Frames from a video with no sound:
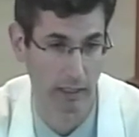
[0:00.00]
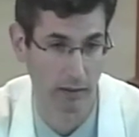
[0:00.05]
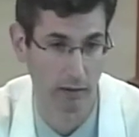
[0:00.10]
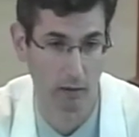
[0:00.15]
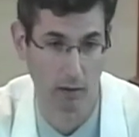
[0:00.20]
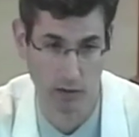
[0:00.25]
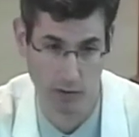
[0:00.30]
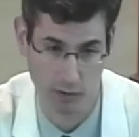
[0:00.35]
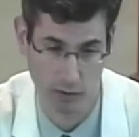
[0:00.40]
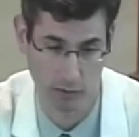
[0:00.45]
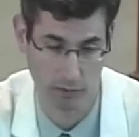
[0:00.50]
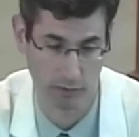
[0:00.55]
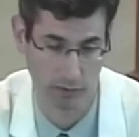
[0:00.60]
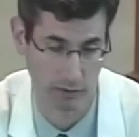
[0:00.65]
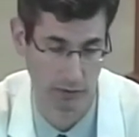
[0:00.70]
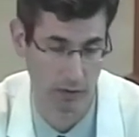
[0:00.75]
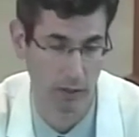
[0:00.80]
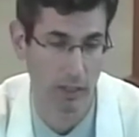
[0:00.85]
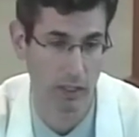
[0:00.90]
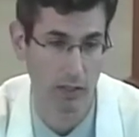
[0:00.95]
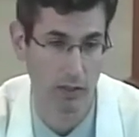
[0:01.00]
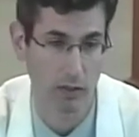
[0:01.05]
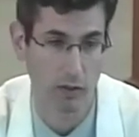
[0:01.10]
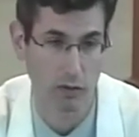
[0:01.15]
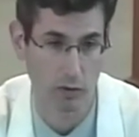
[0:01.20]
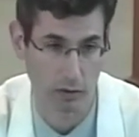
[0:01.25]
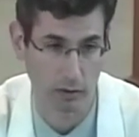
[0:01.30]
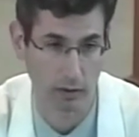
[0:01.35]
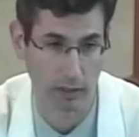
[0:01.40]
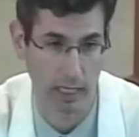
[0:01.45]
Also for
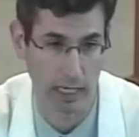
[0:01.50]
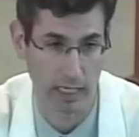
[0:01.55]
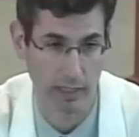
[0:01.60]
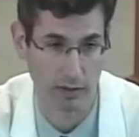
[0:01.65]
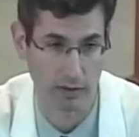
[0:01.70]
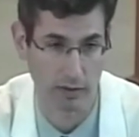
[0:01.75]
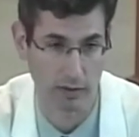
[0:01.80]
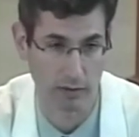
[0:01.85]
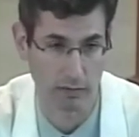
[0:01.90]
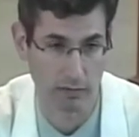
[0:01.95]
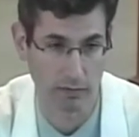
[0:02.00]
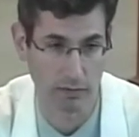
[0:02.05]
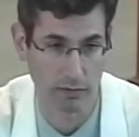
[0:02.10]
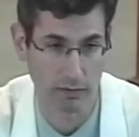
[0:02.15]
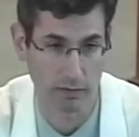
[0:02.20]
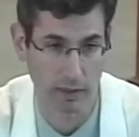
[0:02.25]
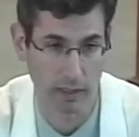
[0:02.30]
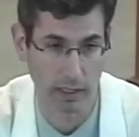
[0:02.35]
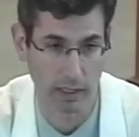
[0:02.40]
certain kinds of